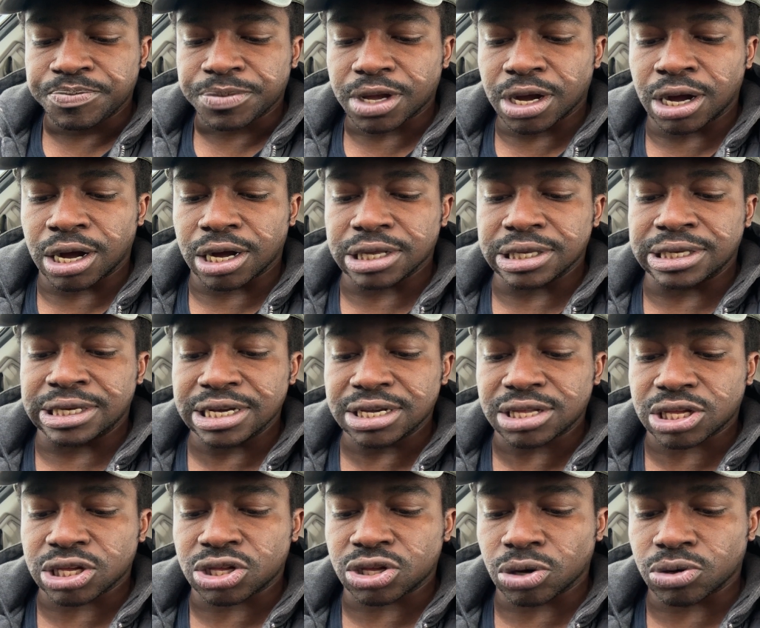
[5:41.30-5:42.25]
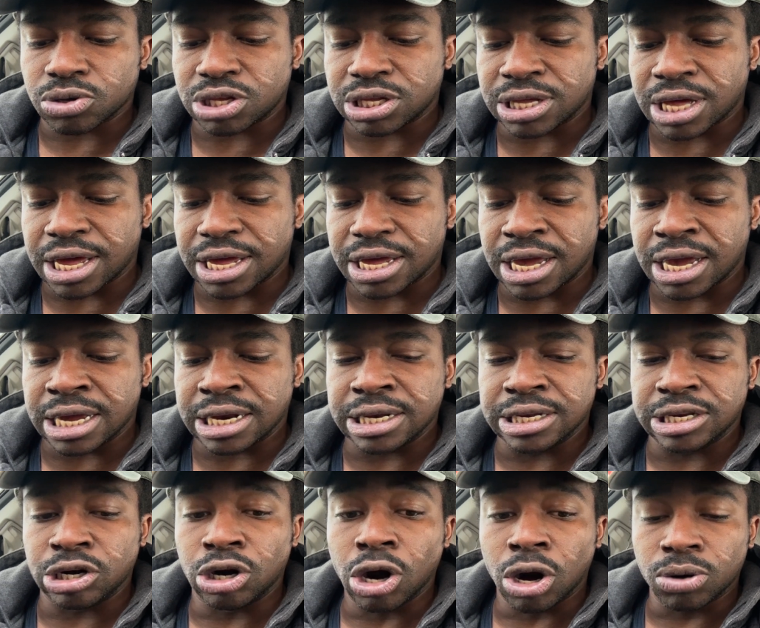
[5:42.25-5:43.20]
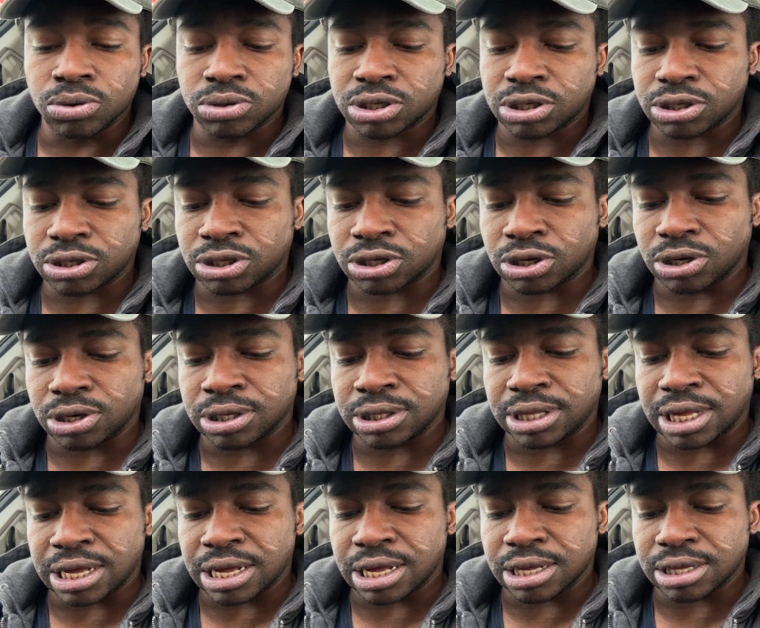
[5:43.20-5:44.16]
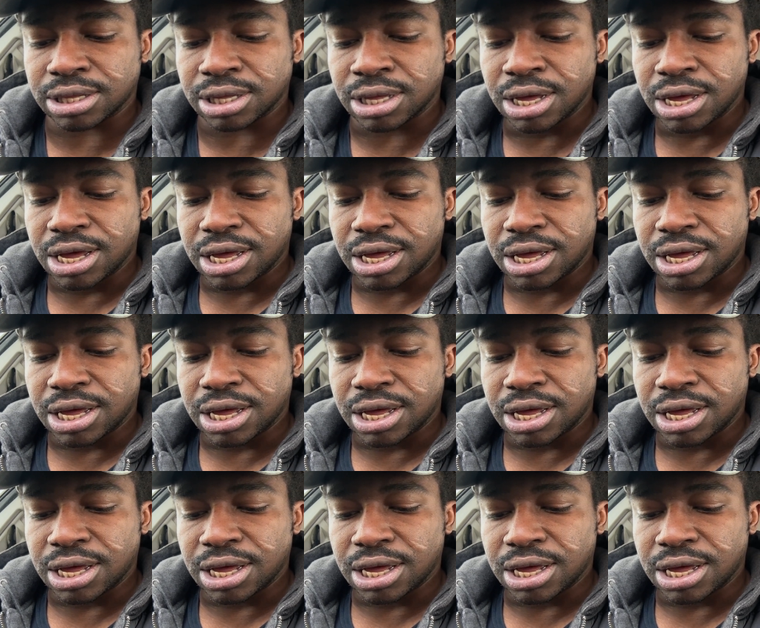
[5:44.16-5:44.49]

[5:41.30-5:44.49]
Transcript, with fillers: uh, disassociate and ghost certain things